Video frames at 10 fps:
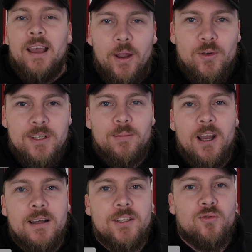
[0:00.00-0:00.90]
Hey, what's up
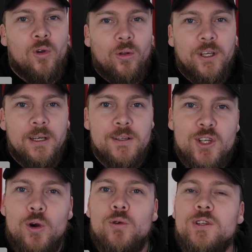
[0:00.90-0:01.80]
guys, it's Renaldo here.
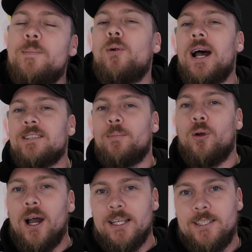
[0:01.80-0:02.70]
So, surprise,
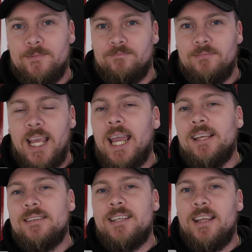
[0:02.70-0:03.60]
surprise. The
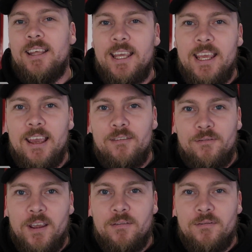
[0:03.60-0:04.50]
ANC and the
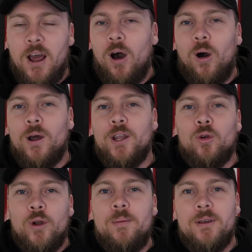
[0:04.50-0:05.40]
EFF now are in
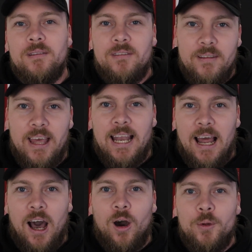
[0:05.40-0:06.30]
agreement that
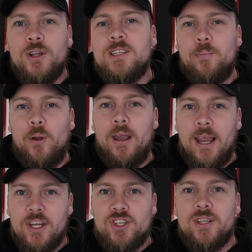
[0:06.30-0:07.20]
our municipal
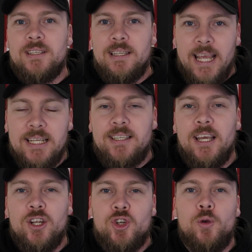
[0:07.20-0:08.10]
elections next
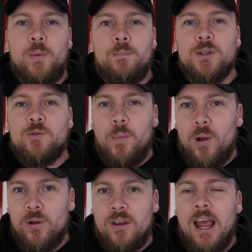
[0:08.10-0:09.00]
year should be
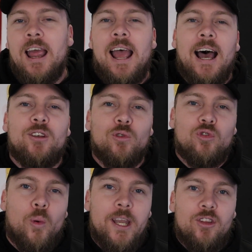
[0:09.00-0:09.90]
postponed until
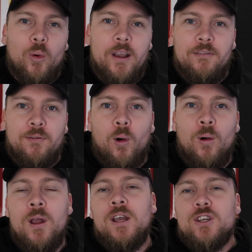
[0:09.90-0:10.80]

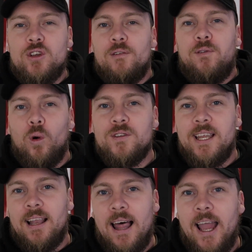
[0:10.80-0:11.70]
2024 so it falls
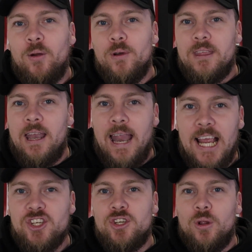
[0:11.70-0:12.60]
in line with the
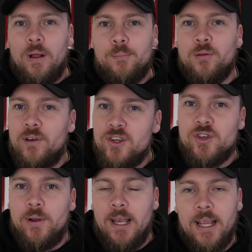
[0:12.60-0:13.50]
national and
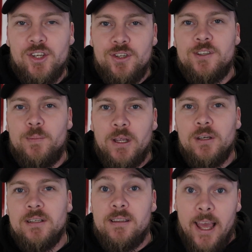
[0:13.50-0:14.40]
provincial elections
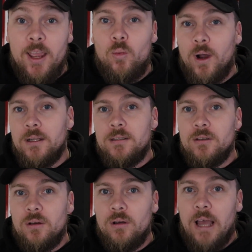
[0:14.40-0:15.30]
because they
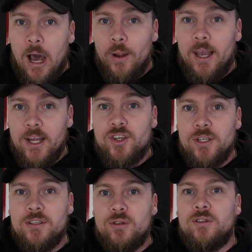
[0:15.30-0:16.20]
want our
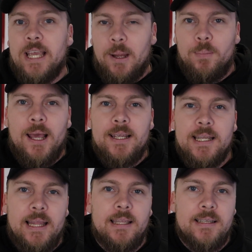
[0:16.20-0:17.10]
elections to take
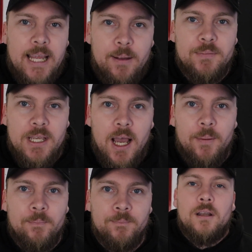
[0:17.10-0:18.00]
place at the same
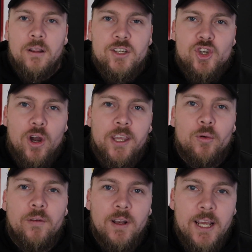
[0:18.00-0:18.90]
time. Now this
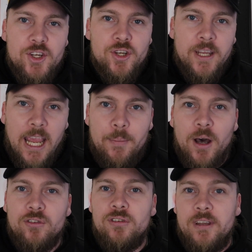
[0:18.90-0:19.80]
shocking revelation came
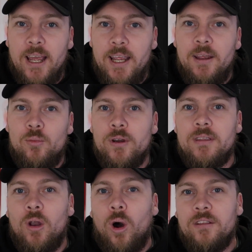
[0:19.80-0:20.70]
out today
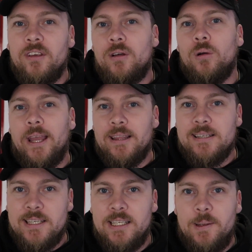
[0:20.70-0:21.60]
with an article in the
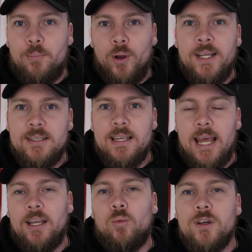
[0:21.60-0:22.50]
City Press
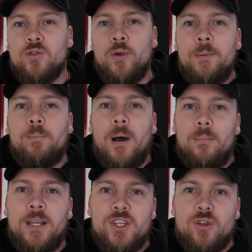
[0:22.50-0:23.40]
and it was
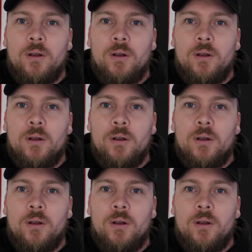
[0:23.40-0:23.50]
republished